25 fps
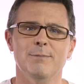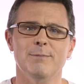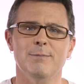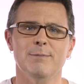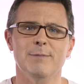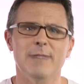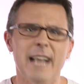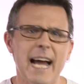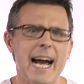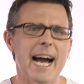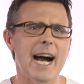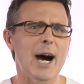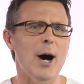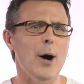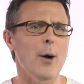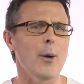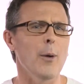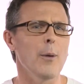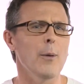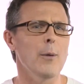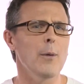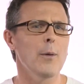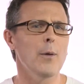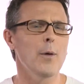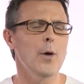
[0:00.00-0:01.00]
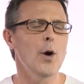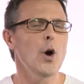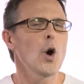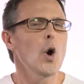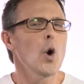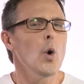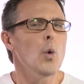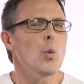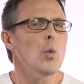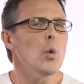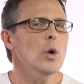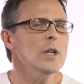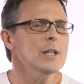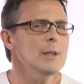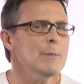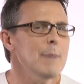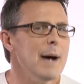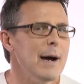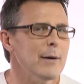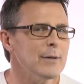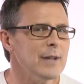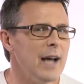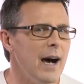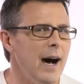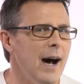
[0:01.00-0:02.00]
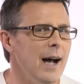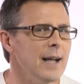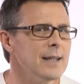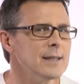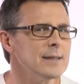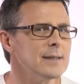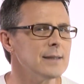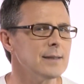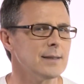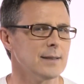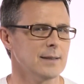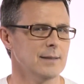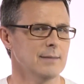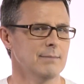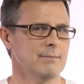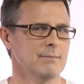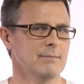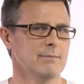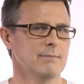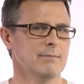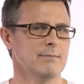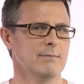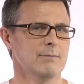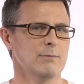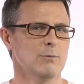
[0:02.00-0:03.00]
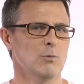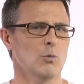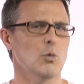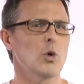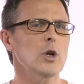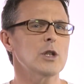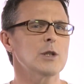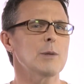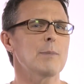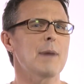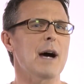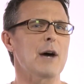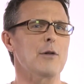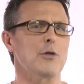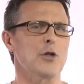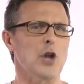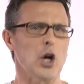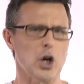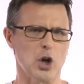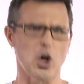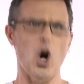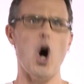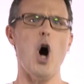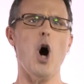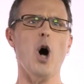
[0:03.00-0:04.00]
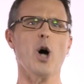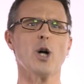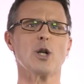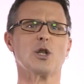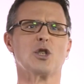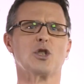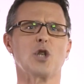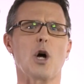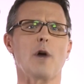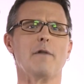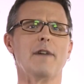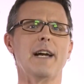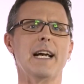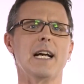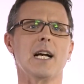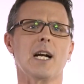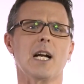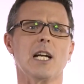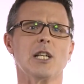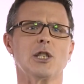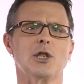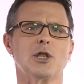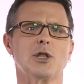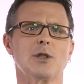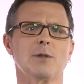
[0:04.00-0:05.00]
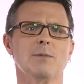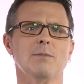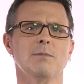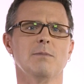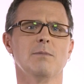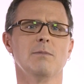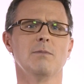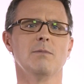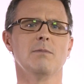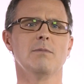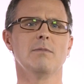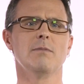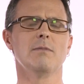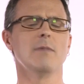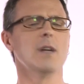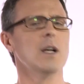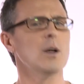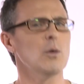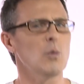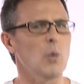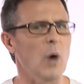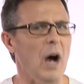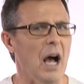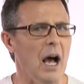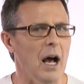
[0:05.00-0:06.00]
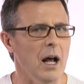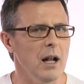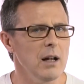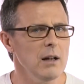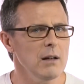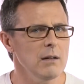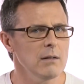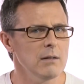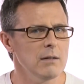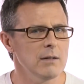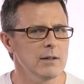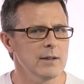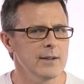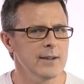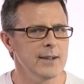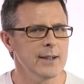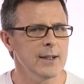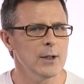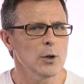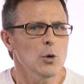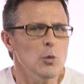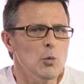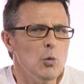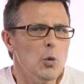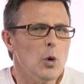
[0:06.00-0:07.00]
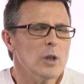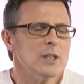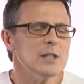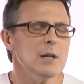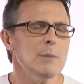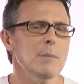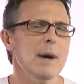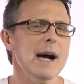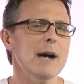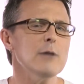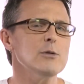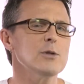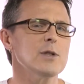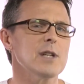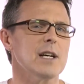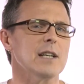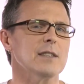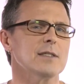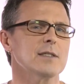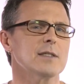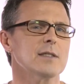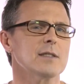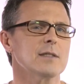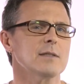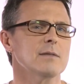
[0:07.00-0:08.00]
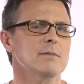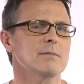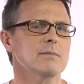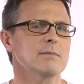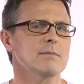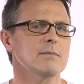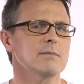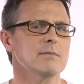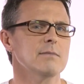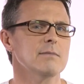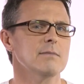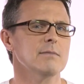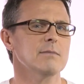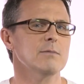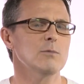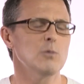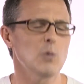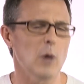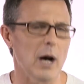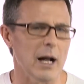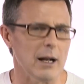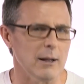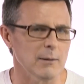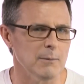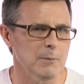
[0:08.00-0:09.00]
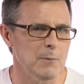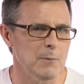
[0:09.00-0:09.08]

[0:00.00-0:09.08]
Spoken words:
Now, what about us? What about the gods of English? Well, what about us? Well,